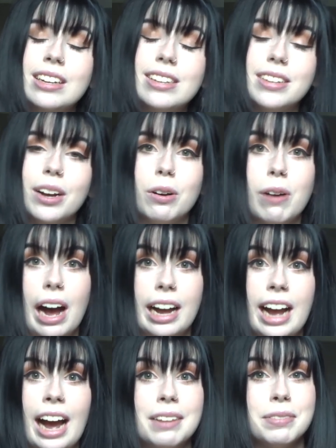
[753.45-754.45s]
So I
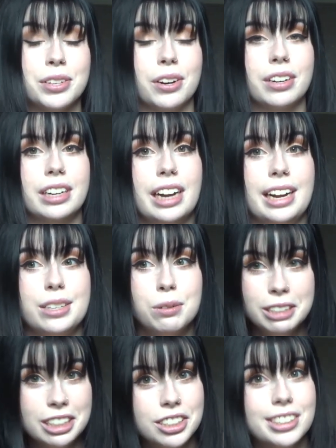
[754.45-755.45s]
have started a
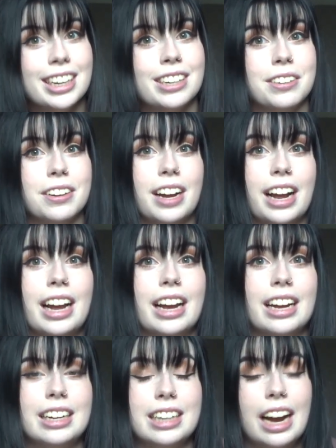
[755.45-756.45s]
Twitch channel,
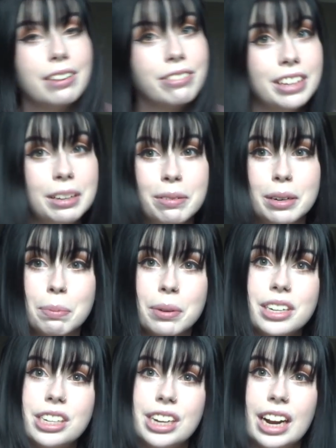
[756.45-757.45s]
and I really would
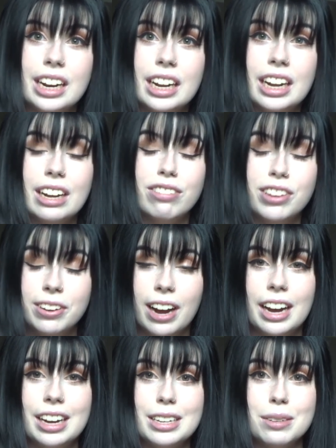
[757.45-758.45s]
appreciate it if you
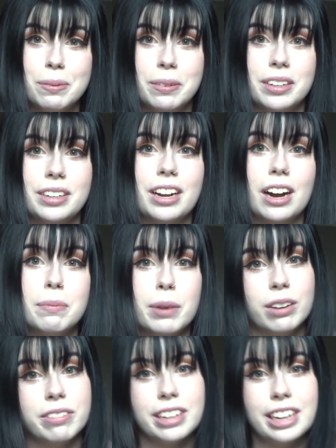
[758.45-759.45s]
guys would come
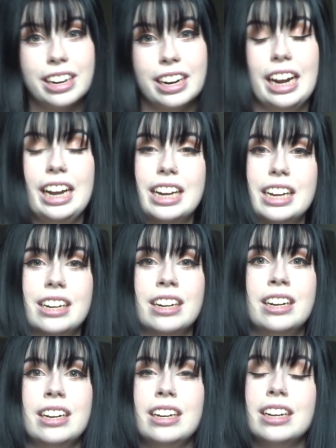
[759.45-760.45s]
over there and
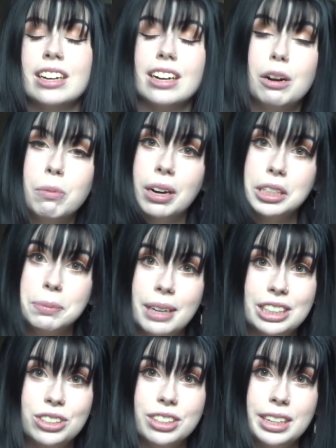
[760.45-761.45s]
come watch my
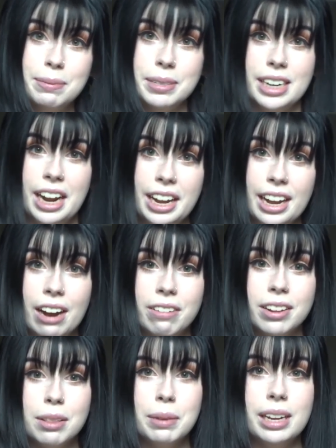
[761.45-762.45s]
streams and hang out
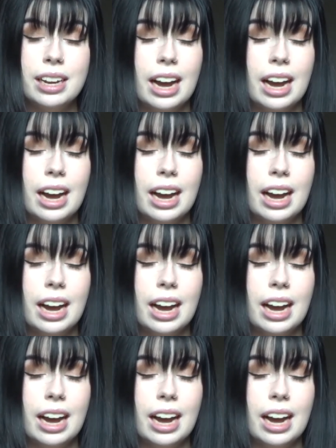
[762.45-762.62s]
with me.